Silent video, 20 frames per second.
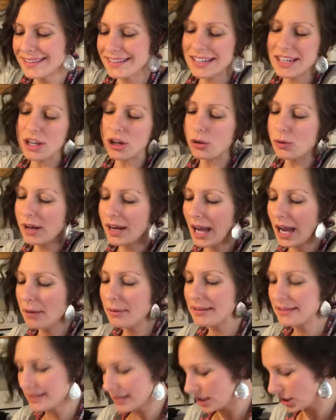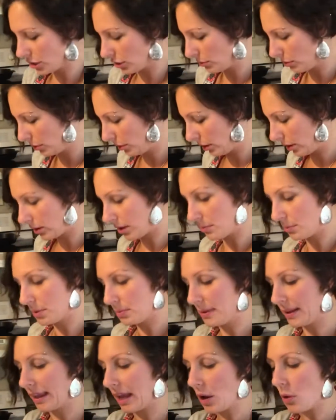You know what? I would say a good rule of thumb would
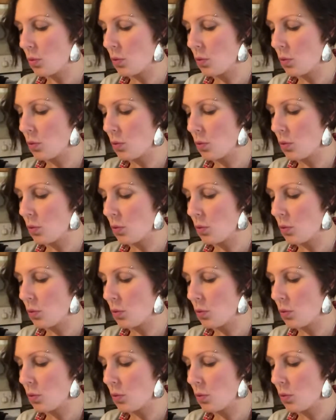be like